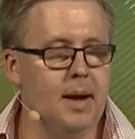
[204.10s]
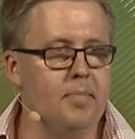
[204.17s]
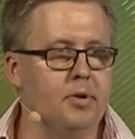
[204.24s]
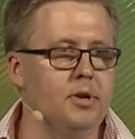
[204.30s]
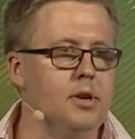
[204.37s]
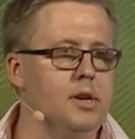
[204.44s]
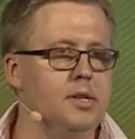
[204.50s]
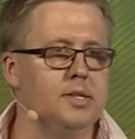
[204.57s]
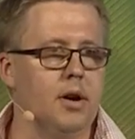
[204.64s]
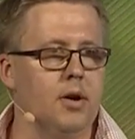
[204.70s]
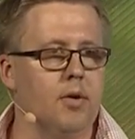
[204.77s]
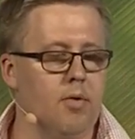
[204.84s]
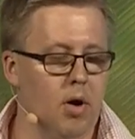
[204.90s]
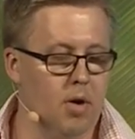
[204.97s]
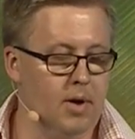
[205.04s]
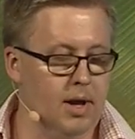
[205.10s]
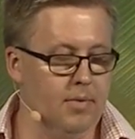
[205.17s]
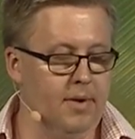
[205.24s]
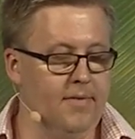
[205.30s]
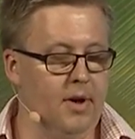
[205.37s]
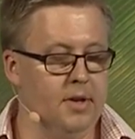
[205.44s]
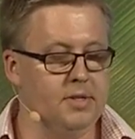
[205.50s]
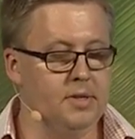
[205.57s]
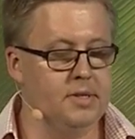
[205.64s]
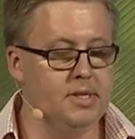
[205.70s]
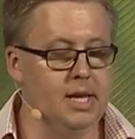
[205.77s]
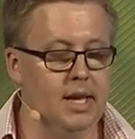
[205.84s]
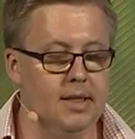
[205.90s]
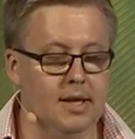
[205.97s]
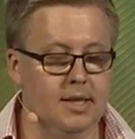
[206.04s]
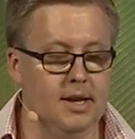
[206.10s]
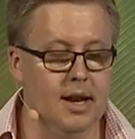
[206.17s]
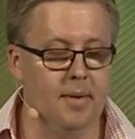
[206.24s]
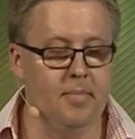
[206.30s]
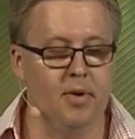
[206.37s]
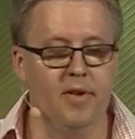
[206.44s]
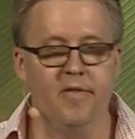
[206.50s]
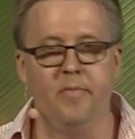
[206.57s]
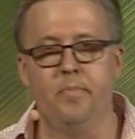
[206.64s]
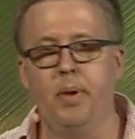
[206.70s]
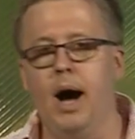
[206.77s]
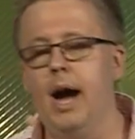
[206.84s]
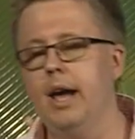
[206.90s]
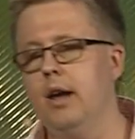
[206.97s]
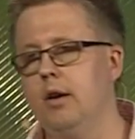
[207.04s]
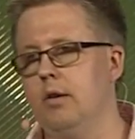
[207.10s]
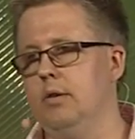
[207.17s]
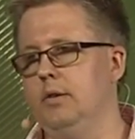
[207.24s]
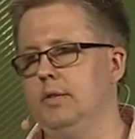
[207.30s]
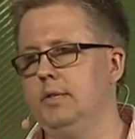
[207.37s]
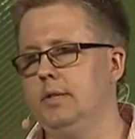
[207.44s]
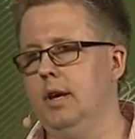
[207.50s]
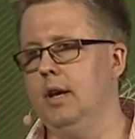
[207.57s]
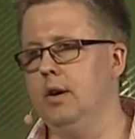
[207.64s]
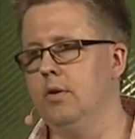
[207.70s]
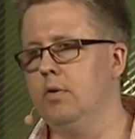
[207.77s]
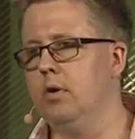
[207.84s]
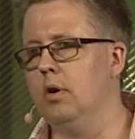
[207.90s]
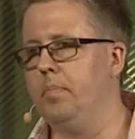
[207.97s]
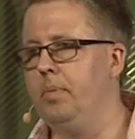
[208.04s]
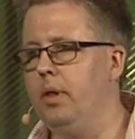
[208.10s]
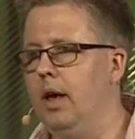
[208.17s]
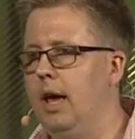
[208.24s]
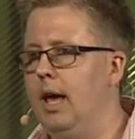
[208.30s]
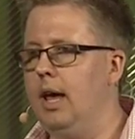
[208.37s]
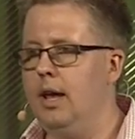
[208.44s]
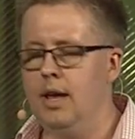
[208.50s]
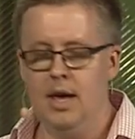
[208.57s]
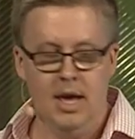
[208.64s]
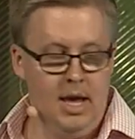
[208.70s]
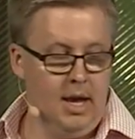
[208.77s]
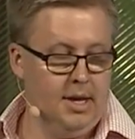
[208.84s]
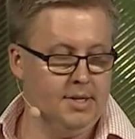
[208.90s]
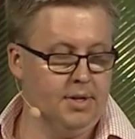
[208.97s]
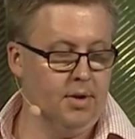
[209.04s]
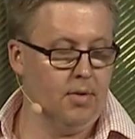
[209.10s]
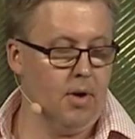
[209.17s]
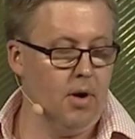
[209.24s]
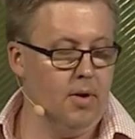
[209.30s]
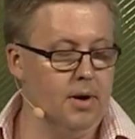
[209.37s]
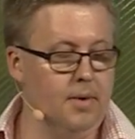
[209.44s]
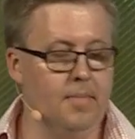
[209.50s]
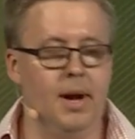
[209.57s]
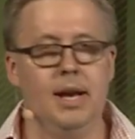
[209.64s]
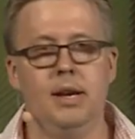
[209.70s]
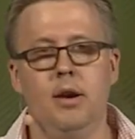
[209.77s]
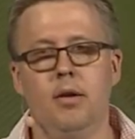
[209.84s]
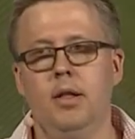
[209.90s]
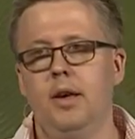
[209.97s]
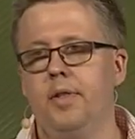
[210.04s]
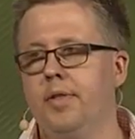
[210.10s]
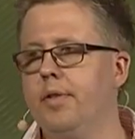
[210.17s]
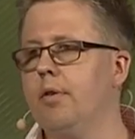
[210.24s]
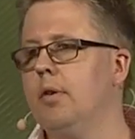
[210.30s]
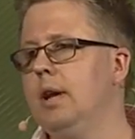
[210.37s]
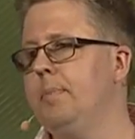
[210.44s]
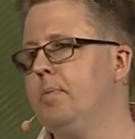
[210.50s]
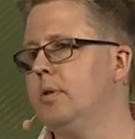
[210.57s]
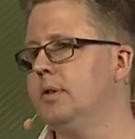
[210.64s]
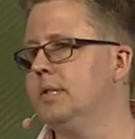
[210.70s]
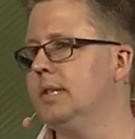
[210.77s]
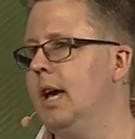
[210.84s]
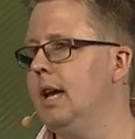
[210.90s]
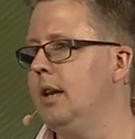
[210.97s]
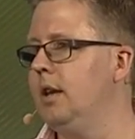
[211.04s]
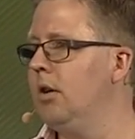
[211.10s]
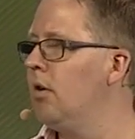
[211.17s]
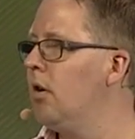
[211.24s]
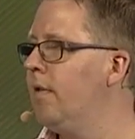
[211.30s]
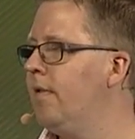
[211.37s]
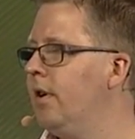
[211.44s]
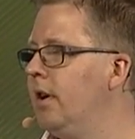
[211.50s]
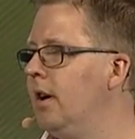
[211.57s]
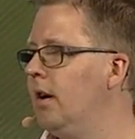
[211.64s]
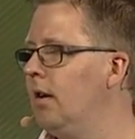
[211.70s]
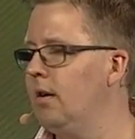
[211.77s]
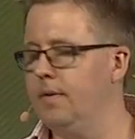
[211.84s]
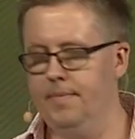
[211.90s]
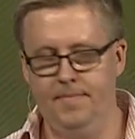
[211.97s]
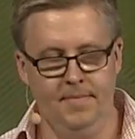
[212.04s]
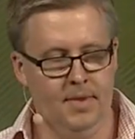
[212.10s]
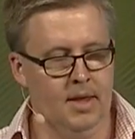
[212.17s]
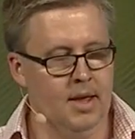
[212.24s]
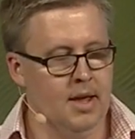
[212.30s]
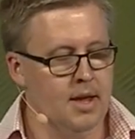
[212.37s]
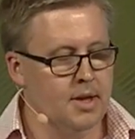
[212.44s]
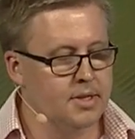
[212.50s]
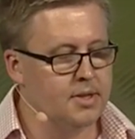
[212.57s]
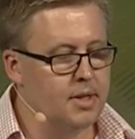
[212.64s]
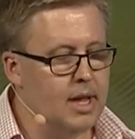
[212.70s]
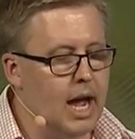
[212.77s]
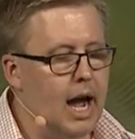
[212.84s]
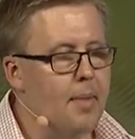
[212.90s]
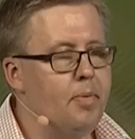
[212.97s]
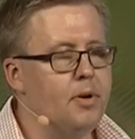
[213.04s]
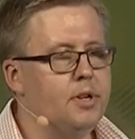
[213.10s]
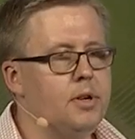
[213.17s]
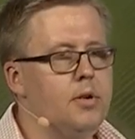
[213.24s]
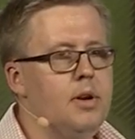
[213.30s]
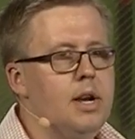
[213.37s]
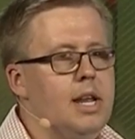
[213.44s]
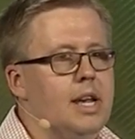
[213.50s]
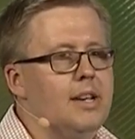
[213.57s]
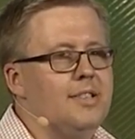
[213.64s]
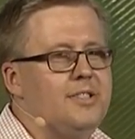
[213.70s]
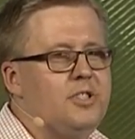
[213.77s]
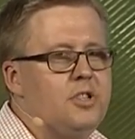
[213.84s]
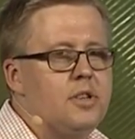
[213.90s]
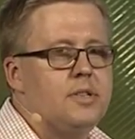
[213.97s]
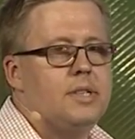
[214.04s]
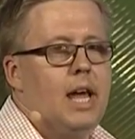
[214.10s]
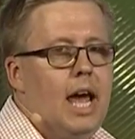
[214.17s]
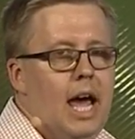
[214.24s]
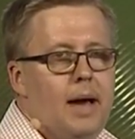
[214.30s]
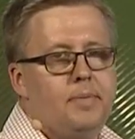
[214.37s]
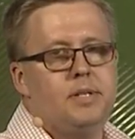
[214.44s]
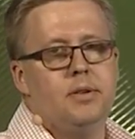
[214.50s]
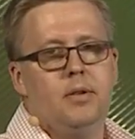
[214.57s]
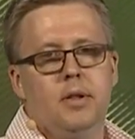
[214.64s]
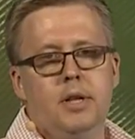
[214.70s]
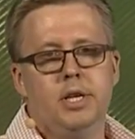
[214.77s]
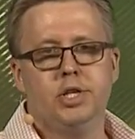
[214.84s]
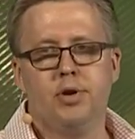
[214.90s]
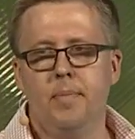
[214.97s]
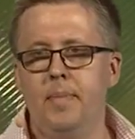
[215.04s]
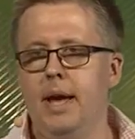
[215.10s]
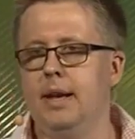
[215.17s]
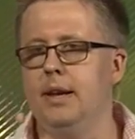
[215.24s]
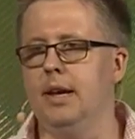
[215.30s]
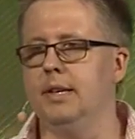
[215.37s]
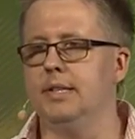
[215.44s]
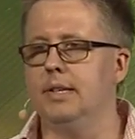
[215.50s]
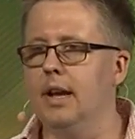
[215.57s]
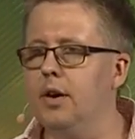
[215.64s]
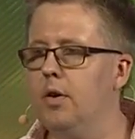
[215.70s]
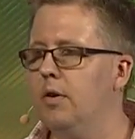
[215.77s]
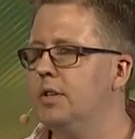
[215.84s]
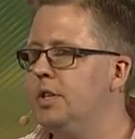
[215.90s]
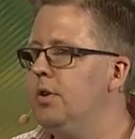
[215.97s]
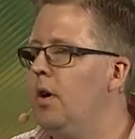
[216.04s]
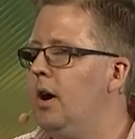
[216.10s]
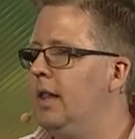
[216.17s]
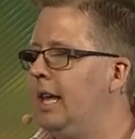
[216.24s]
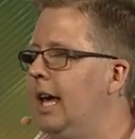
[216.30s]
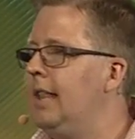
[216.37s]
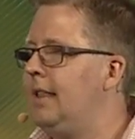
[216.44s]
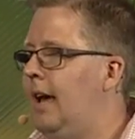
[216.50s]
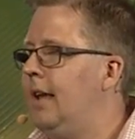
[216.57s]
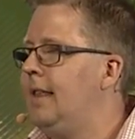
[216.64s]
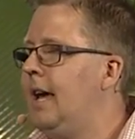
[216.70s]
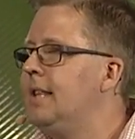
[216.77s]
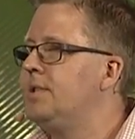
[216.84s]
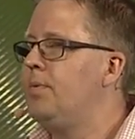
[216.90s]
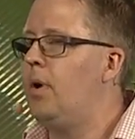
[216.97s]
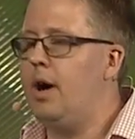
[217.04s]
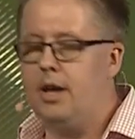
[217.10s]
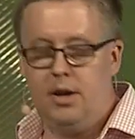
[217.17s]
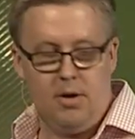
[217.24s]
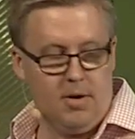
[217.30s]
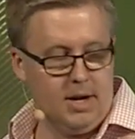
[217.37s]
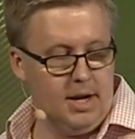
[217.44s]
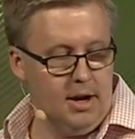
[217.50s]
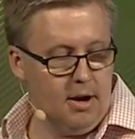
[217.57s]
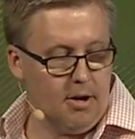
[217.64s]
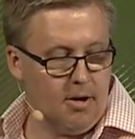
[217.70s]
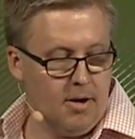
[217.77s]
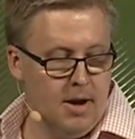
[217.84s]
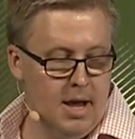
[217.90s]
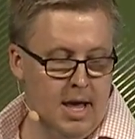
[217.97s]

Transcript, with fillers: opportunities are growing. We've also seen that the number of buyers in Google Play has grown by nearly 30% year over year. So the opportunity is just absolutely tremendous. And of course, you all get that. That's why you're here.